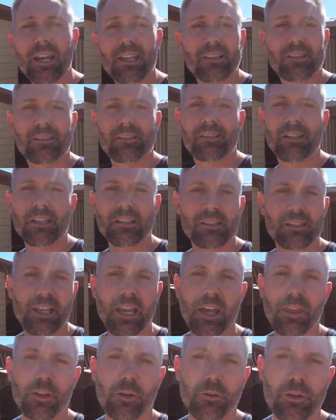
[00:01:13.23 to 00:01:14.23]
It's
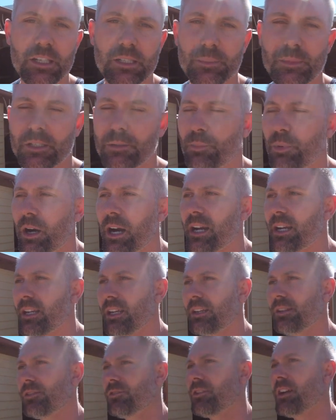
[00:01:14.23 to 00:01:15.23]
now the Christmas break
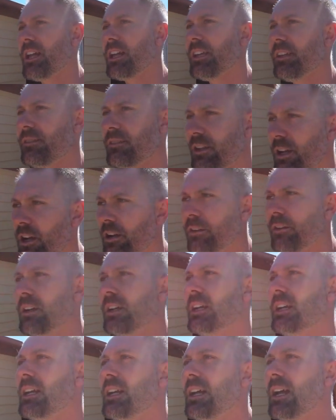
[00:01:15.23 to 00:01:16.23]
in Australia, so
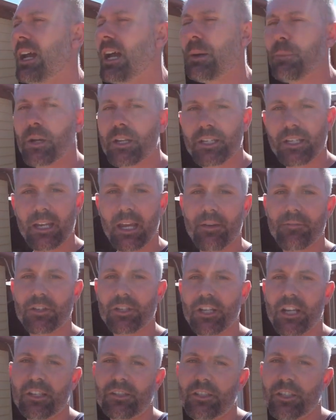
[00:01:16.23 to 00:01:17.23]
I didn't have a
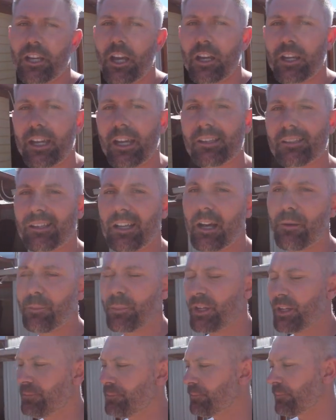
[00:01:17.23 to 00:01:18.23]
chance to go get some,
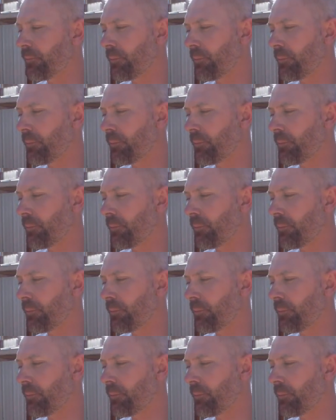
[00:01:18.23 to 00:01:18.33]
but